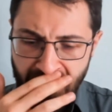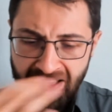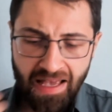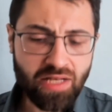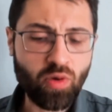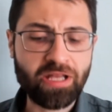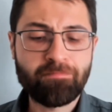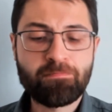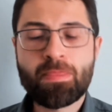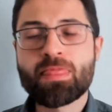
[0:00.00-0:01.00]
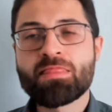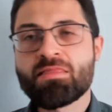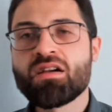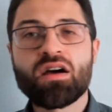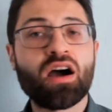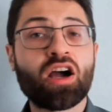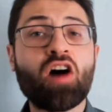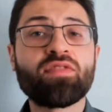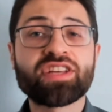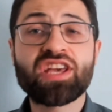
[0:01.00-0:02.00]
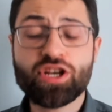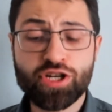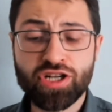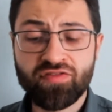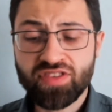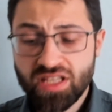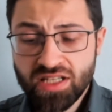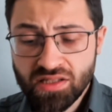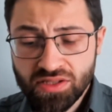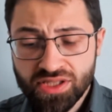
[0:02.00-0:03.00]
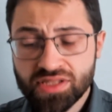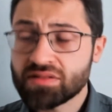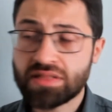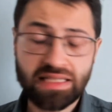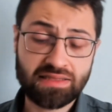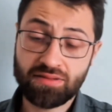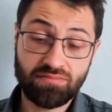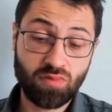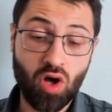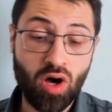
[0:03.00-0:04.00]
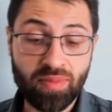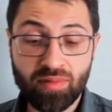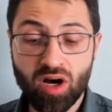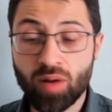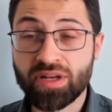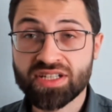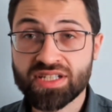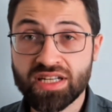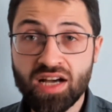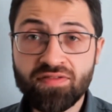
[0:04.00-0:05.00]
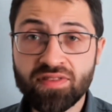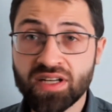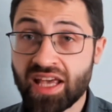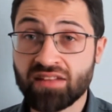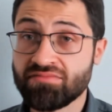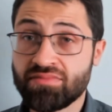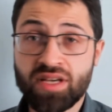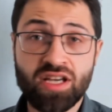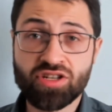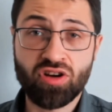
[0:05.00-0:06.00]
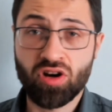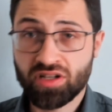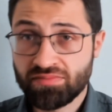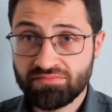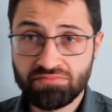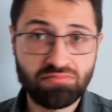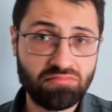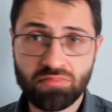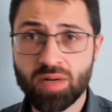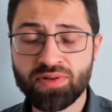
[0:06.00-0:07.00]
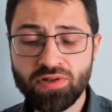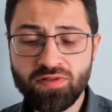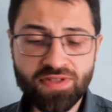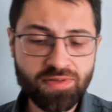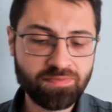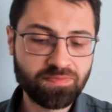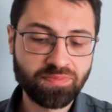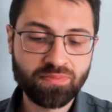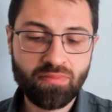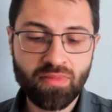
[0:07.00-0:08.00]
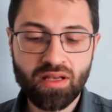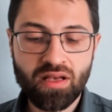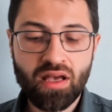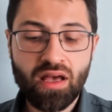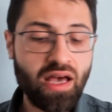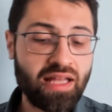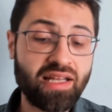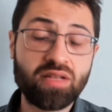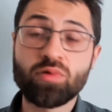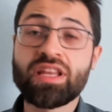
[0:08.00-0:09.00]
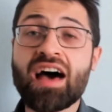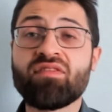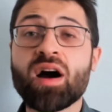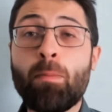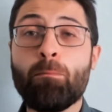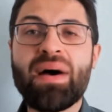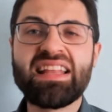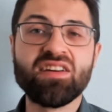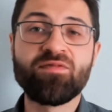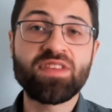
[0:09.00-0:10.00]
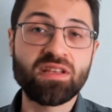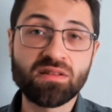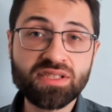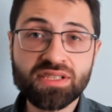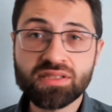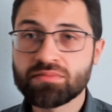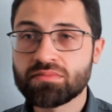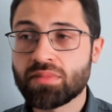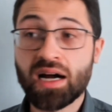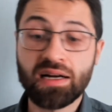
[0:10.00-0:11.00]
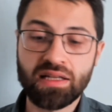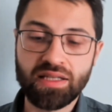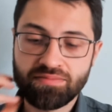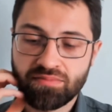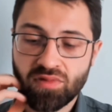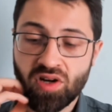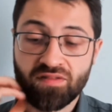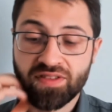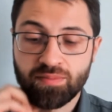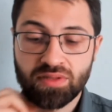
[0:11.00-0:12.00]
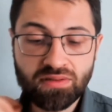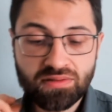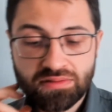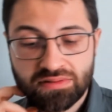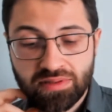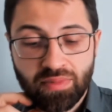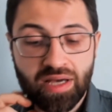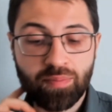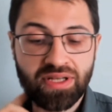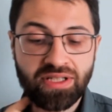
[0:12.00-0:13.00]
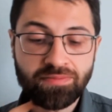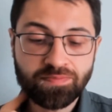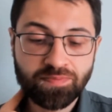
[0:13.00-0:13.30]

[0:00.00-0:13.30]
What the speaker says: Anyway, a convocation of eagles, that's ominous enough. Again, Hitchcock approves. And then you would have a bed of eels, hardly comfortable, in my opinion.